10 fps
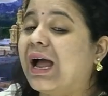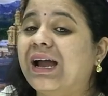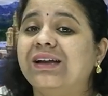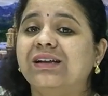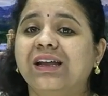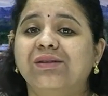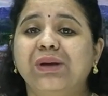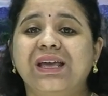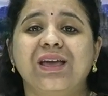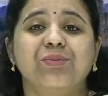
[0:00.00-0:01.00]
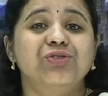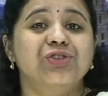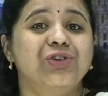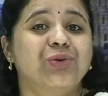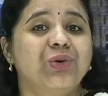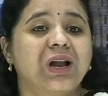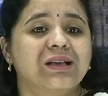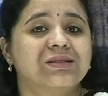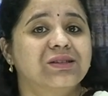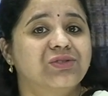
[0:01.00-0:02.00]
and it became to known
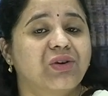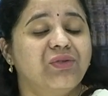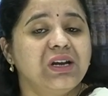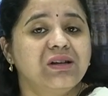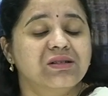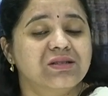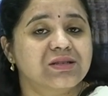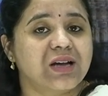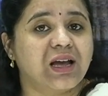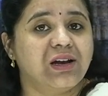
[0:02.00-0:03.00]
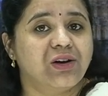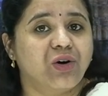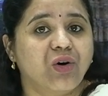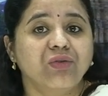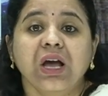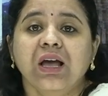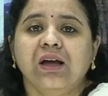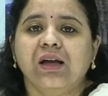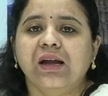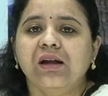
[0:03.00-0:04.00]
as the Dravidian style of
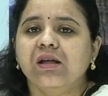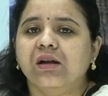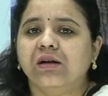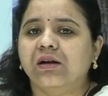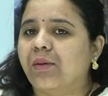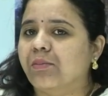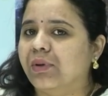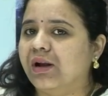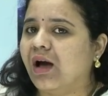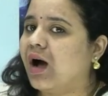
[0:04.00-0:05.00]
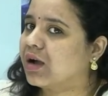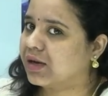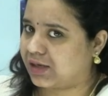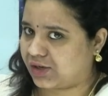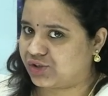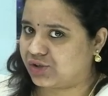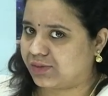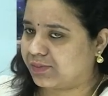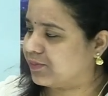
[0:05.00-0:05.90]
Indian temple architecture.